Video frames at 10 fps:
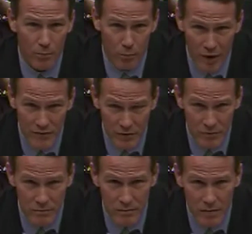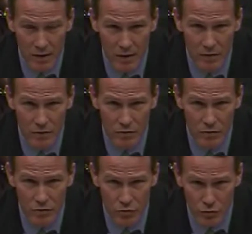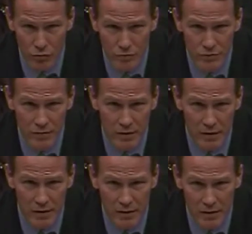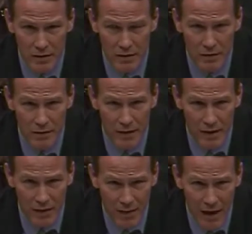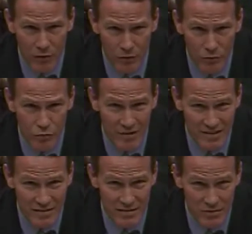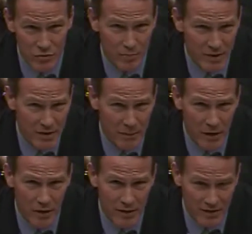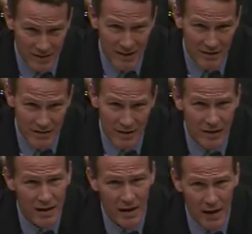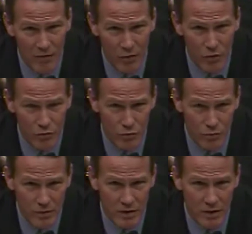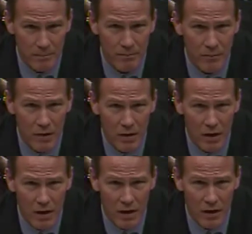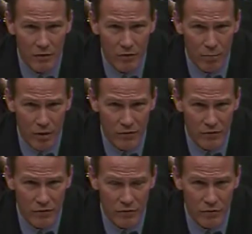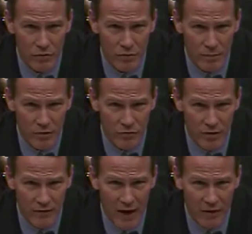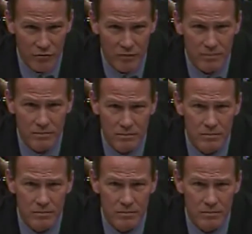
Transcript: present tools that allow you to be in America legally, and those who would come under the President's new administrative action.